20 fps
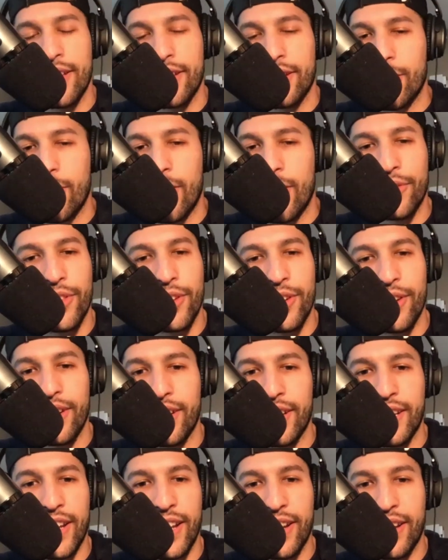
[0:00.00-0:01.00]
go out there
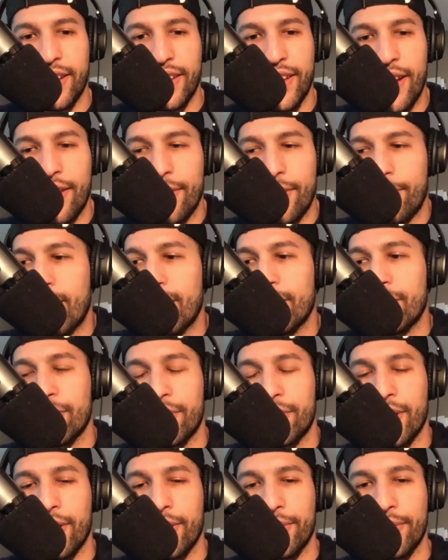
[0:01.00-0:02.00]
and kind of find
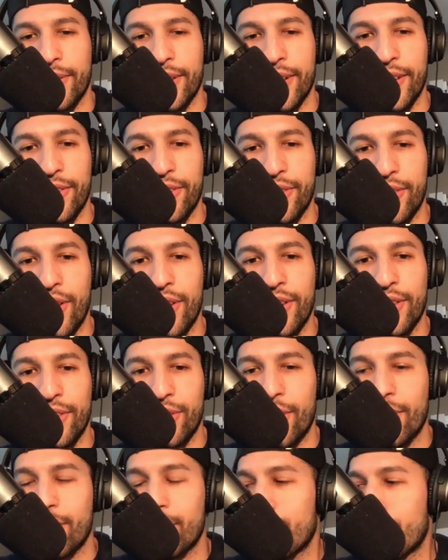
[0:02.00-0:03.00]
yourself, start your